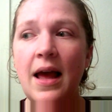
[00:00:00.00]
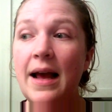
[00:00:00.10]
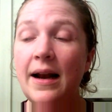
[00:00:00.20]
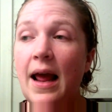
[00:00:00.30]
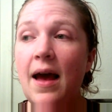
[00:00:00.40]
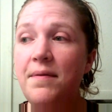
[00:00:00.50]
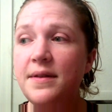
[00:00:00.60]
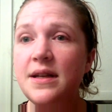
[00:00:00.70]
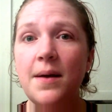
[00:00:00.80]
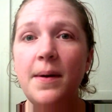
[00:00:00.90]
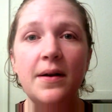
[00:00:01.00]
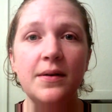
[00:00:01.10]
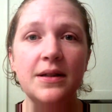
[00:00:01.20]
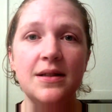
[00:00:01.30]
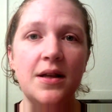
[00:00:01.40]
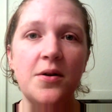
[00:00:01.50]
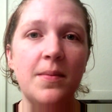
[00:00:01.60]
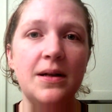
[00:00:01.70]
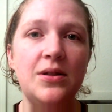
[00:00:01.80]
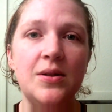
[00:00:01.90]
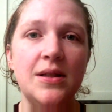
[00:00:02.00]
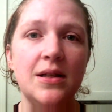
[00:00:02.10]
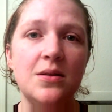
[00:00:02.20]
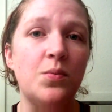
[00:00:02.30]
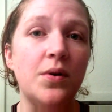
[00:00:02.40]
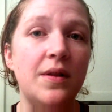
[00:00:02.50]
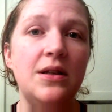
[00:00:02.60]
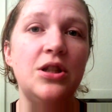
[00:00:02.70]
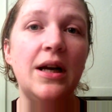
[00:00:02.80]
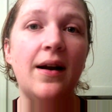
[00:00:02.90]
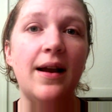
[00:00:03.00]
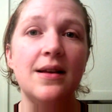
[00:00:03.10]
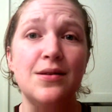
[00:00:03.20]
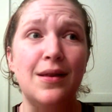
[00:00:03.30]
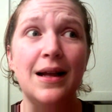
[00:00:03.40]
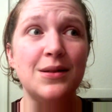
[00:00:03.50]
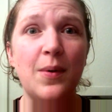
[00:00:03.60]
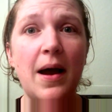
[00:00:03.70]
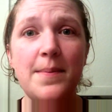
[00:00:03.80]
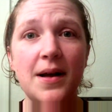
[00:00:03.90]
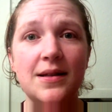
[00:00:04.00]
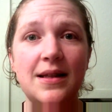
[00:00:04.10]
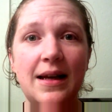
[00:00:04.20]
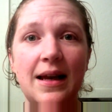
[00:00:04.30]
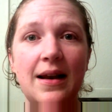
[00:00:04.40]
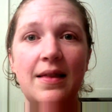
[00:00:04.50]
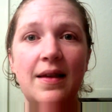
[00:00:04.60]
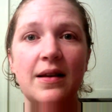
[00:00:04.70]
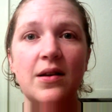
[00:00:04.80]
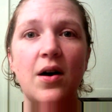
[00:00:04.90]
And half the time I don't consider my 2 cents worthy sharing, so that's why I'm not saying anything at